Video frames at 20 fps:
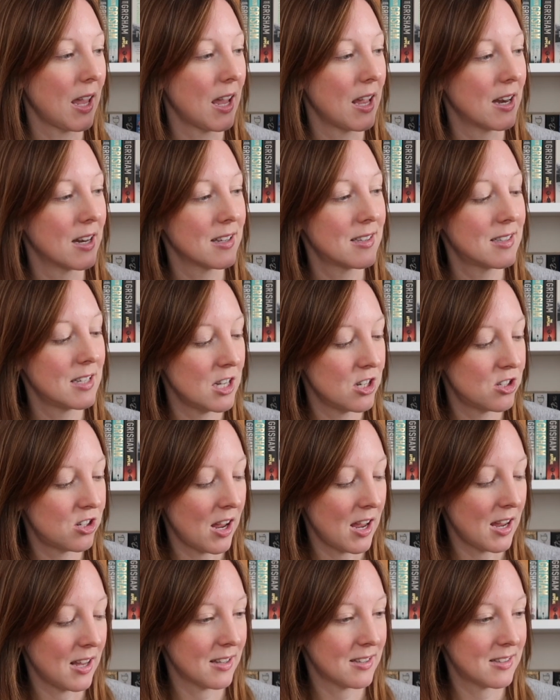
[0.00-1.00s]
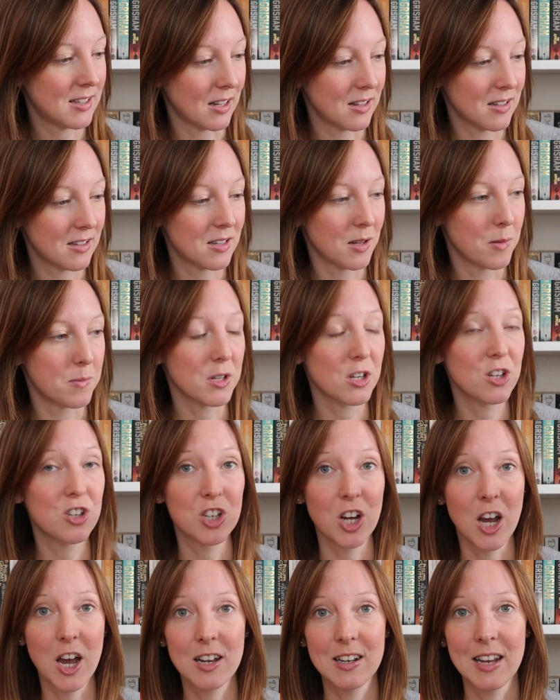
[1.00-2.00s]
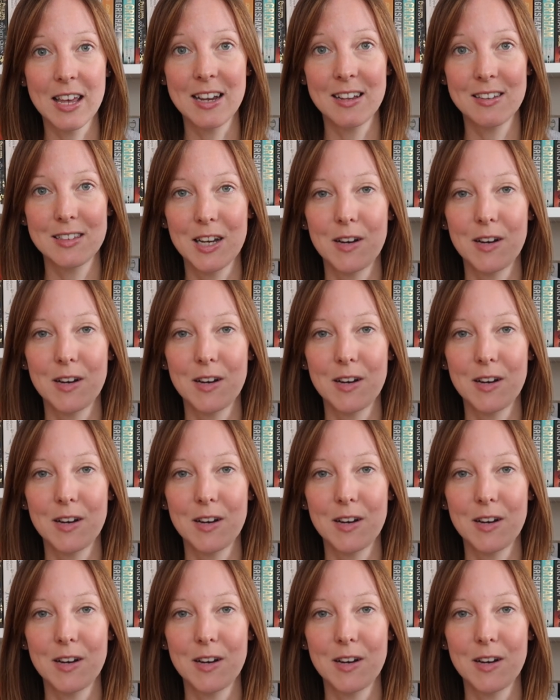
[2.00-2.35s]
in CJ Sansom's Shardlake